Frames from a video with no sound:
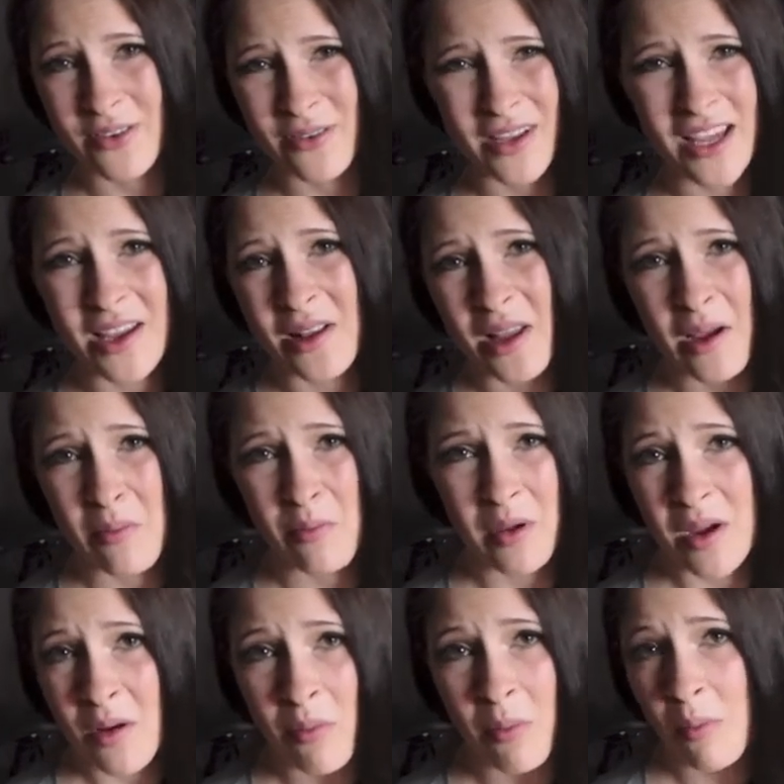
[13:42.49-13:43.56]
get like a
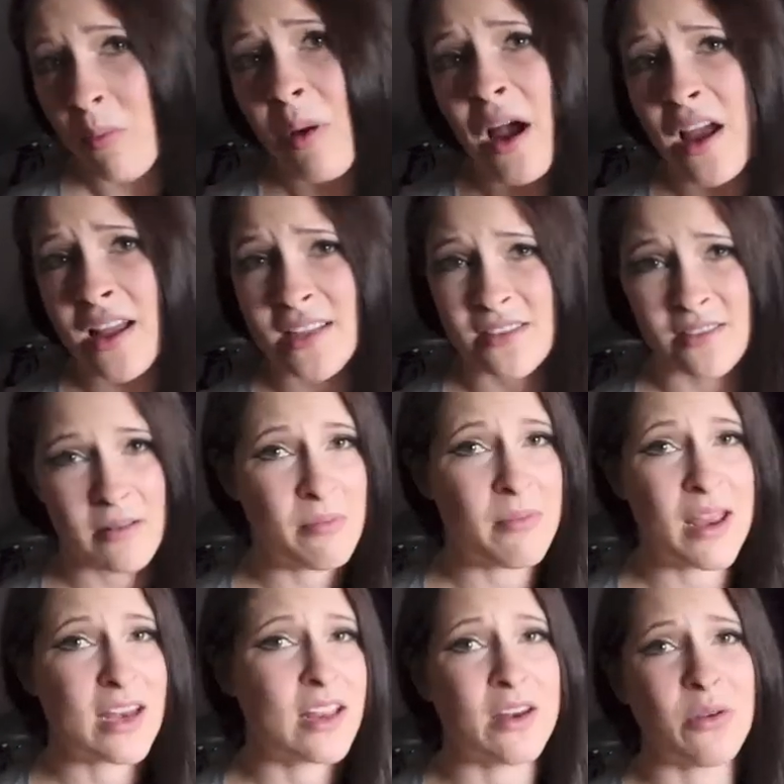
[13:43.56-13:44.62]
bigger butt so that
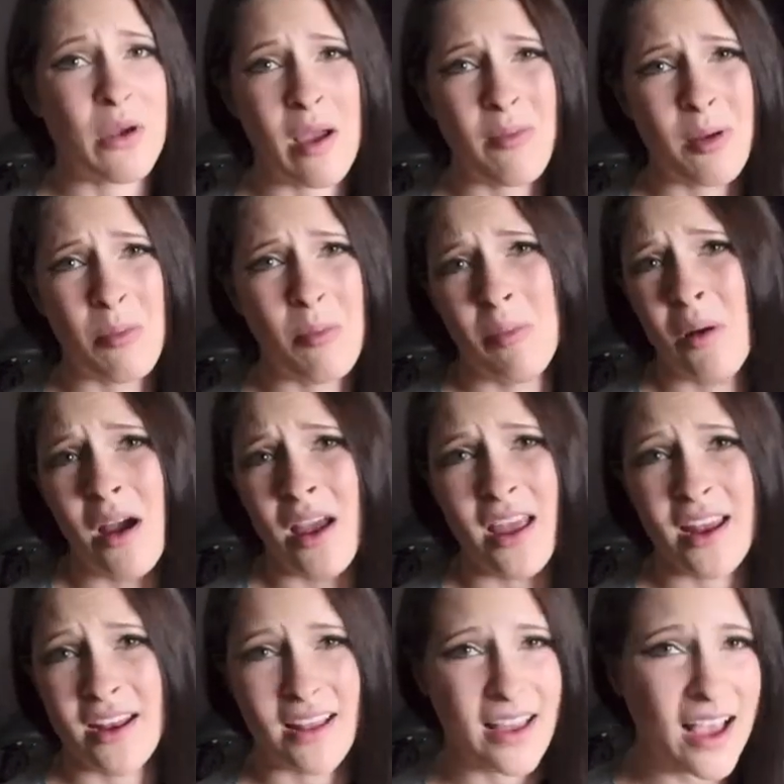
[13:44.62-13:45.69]
men can grab your
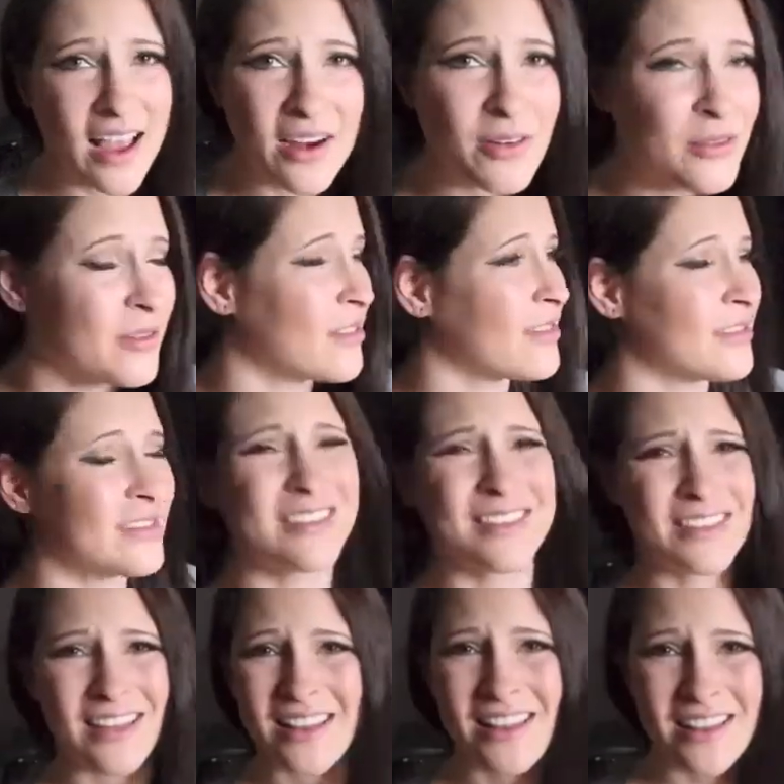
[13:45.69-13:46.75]
butt. Like I don't,
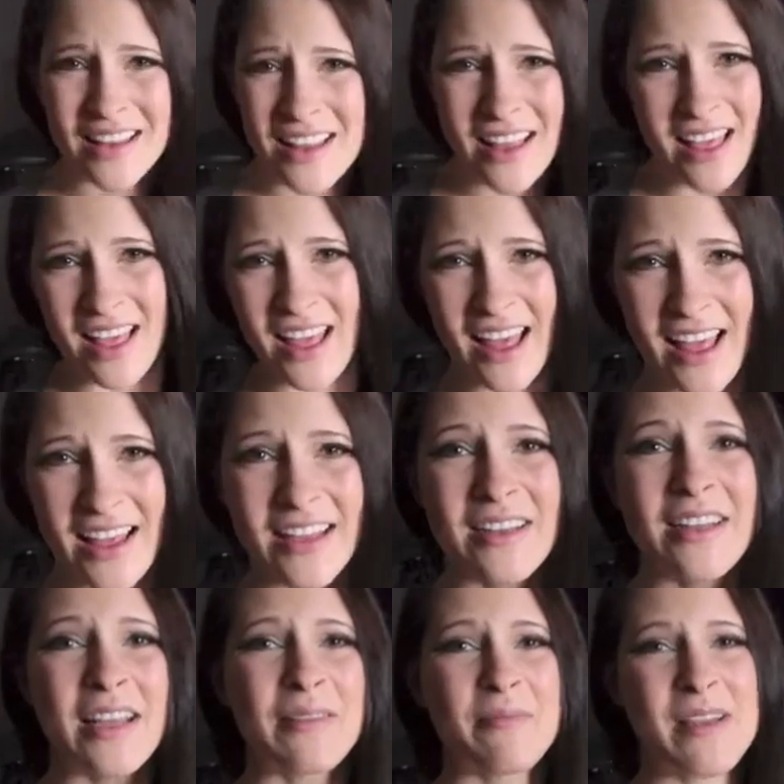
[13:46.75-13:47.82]

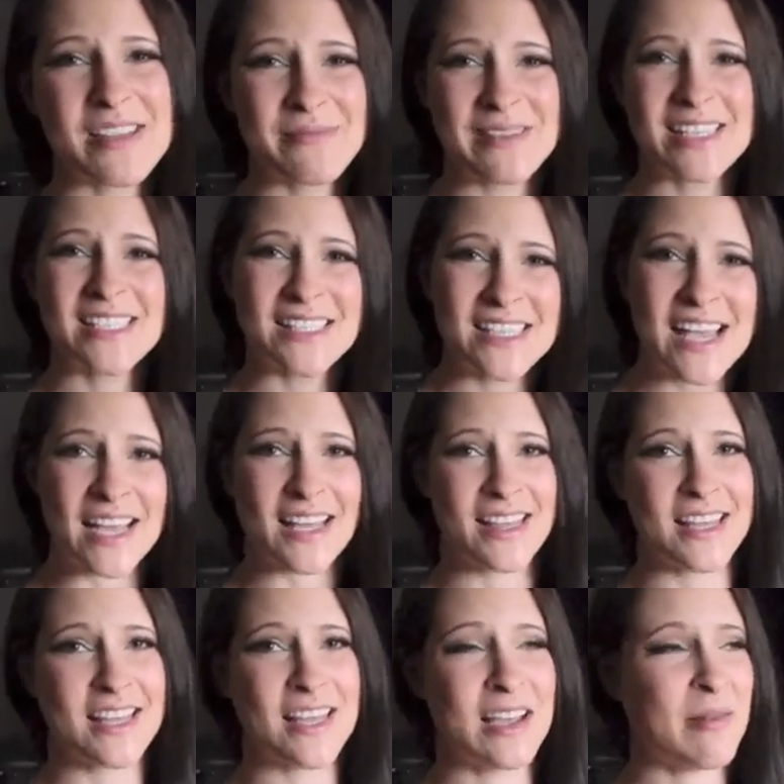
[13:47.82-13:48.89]
it like makes me sick
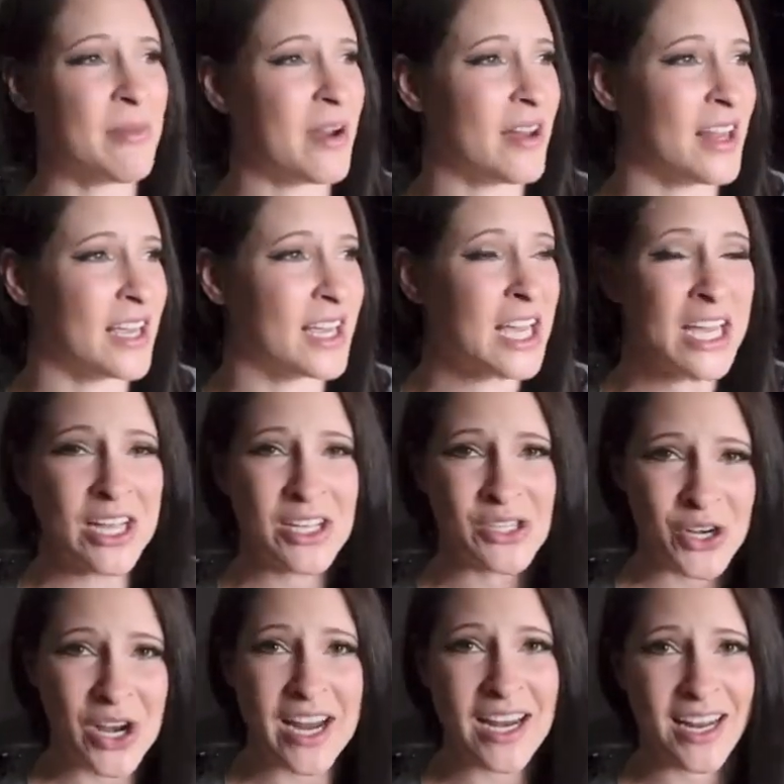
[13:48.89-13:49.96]
thinking about like
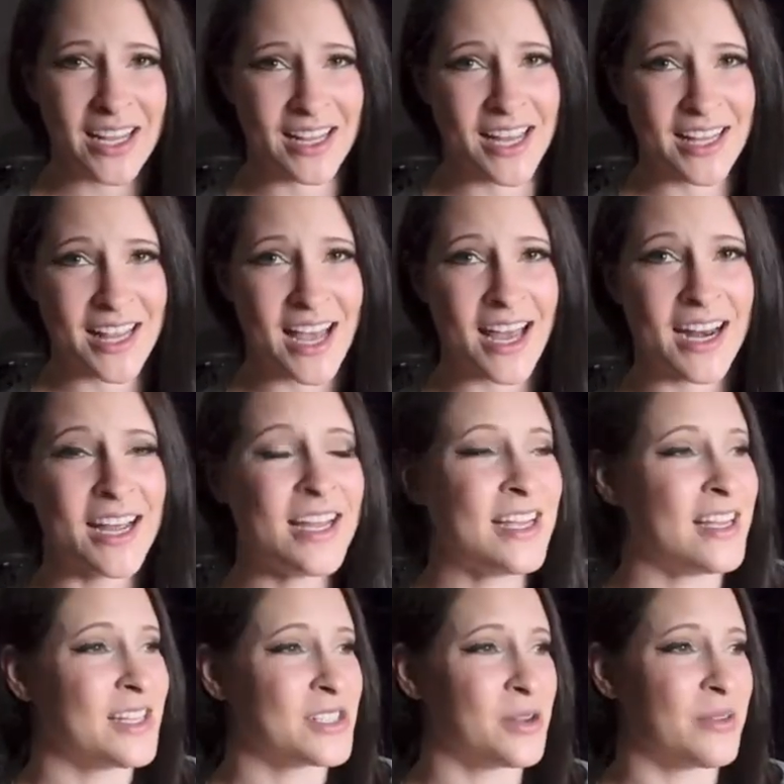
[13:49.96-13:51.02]
training like that.
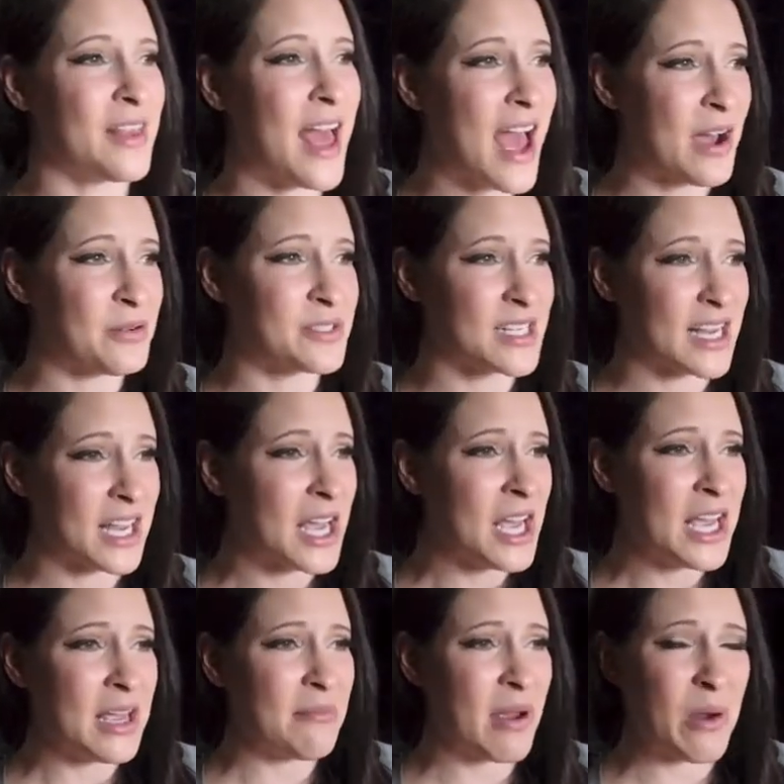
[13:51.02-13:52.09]
So that was like
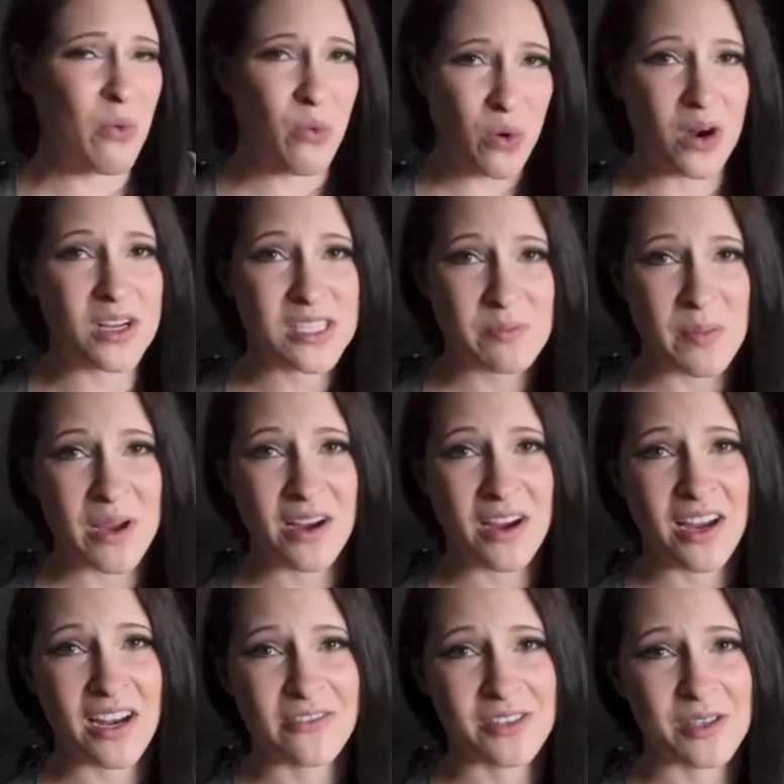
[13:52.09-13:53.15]
in my worst
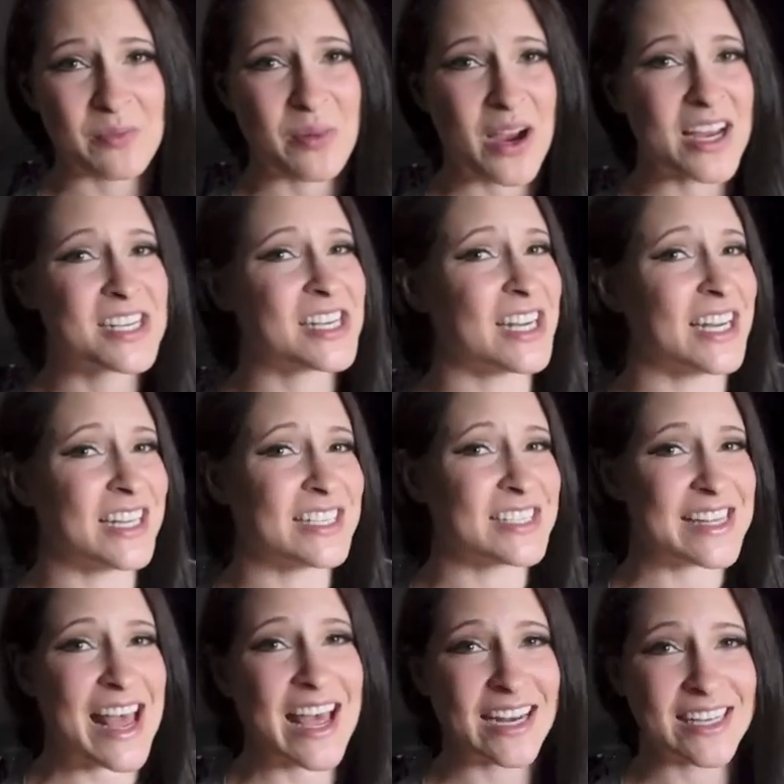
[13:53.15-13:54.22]
period of depression and
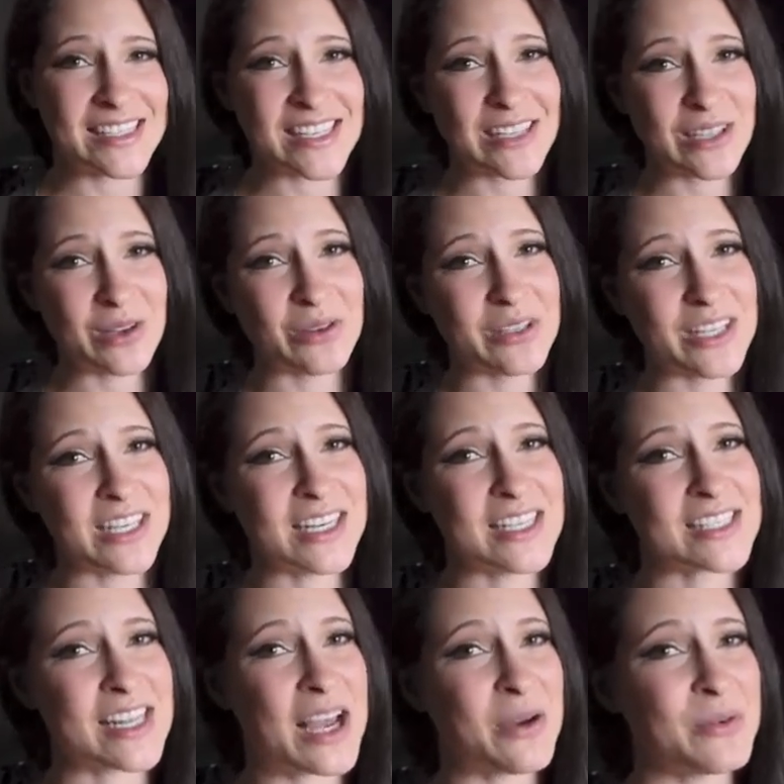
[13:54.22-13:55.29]
sadness and
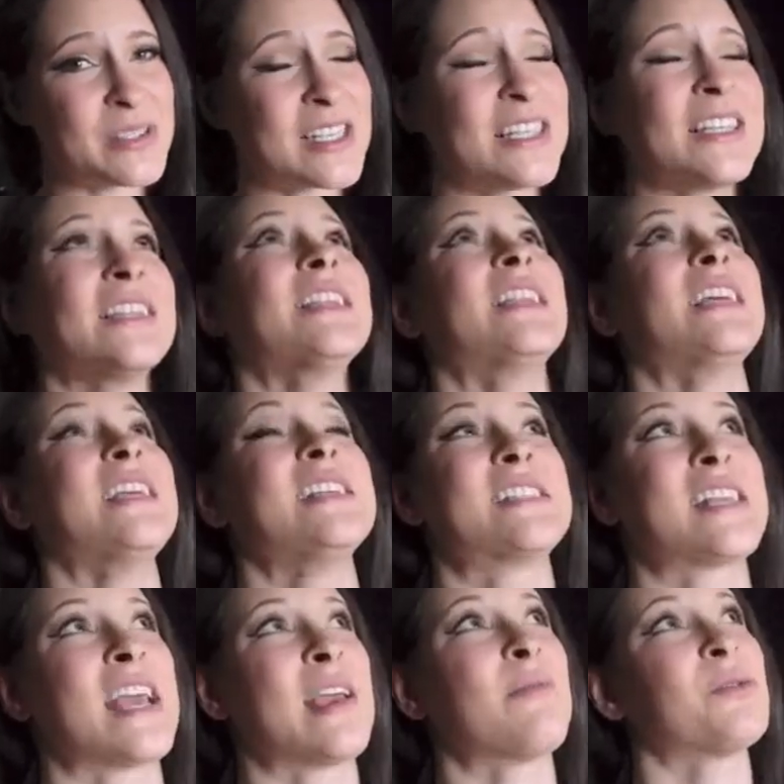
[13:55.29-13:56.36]
loneliness, I was at
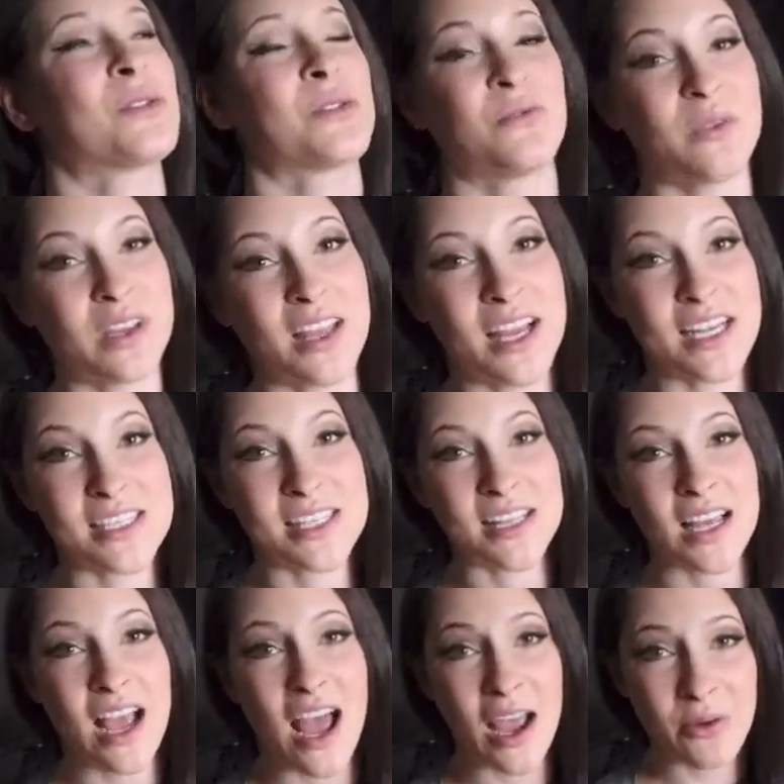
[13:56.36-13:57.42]
least able to realize that
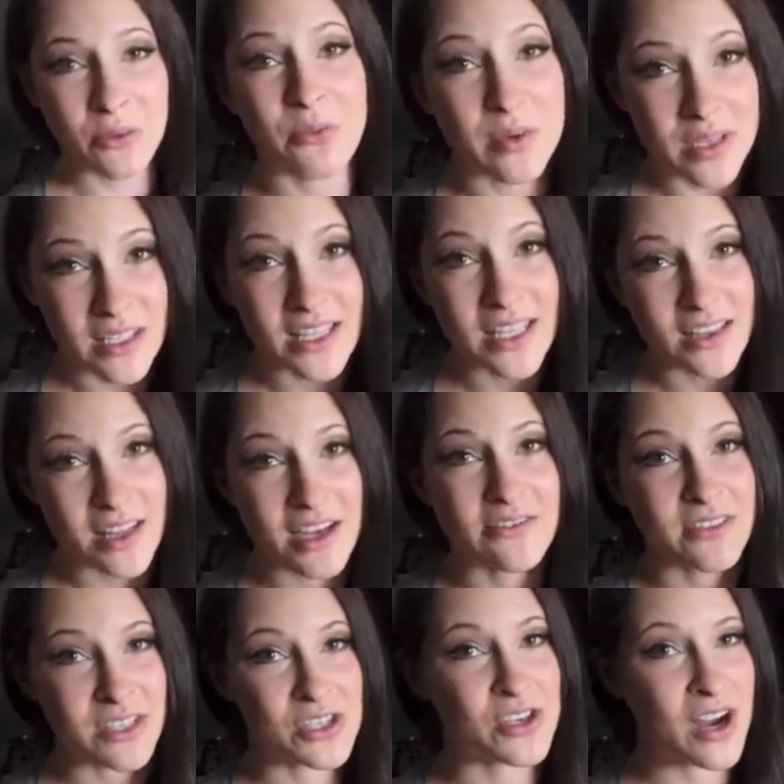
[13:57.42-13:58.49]
like I really love
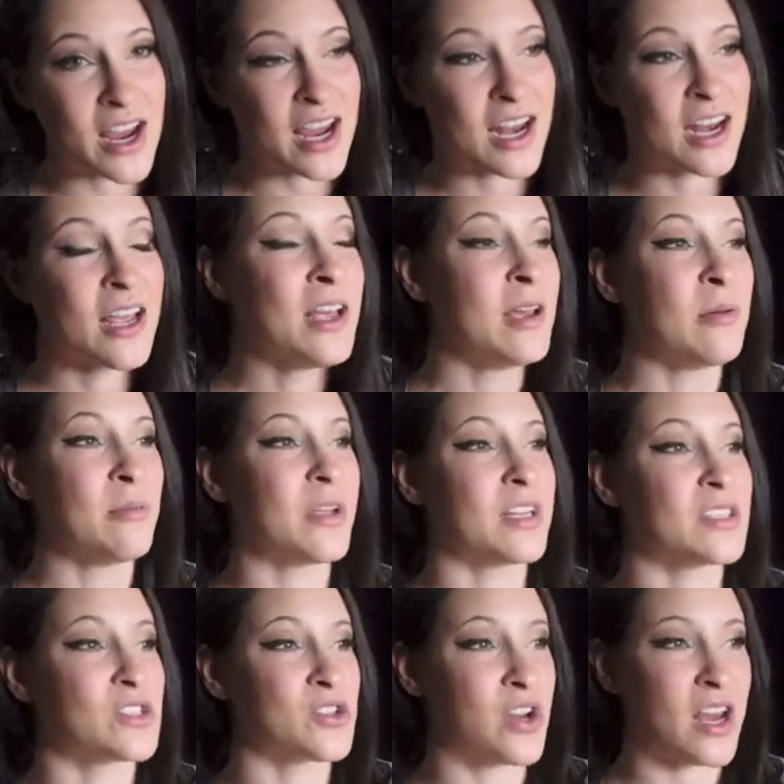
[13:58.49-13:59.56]
to train
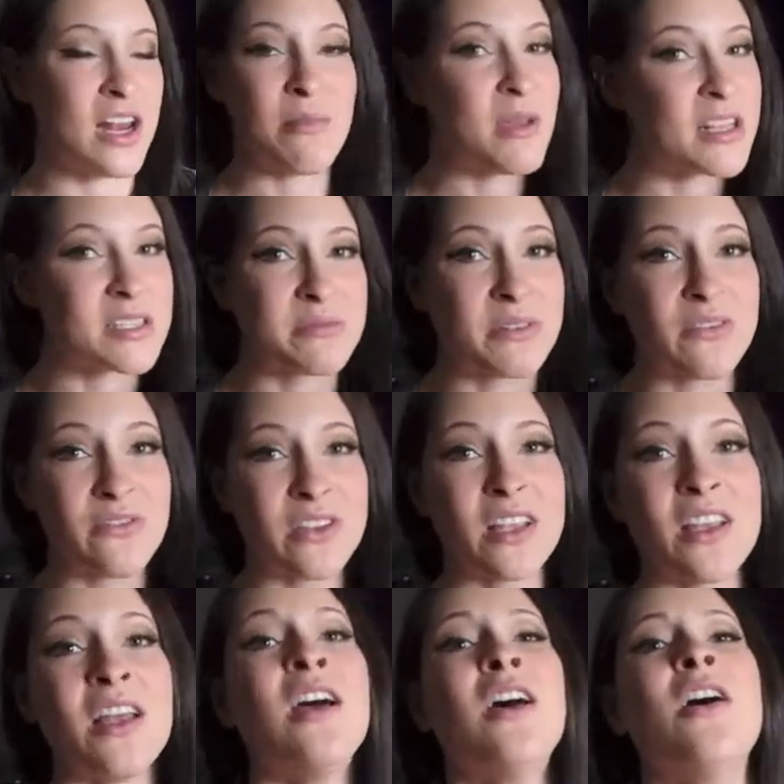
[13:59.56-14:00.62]
because training makes me feel